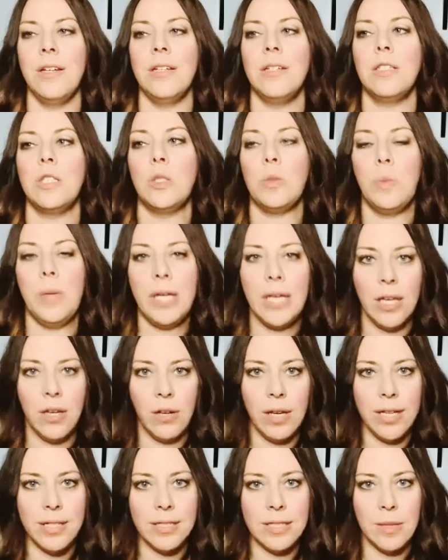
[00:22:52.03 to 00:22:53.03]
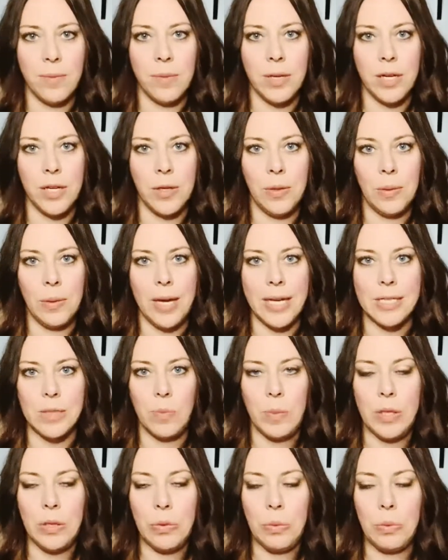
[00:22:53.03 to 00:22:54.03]
Speaking as somebody who has
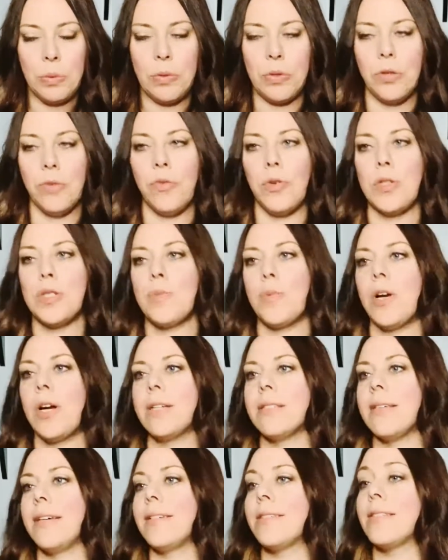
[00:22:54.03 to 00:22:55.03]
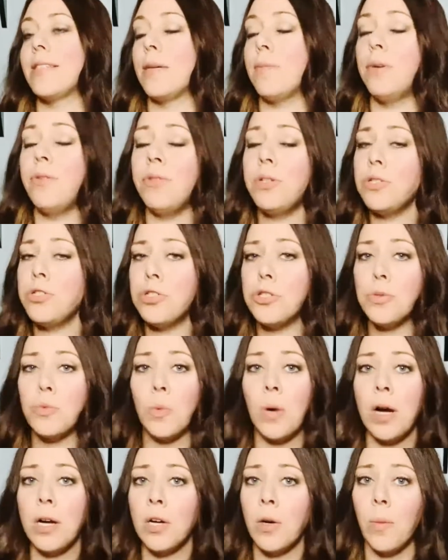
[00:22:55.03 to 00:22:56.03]
been through the divorce process, some of us just
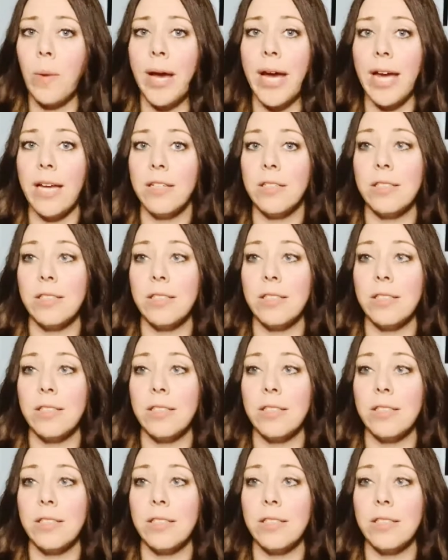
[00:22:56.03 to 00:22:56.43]
walk away.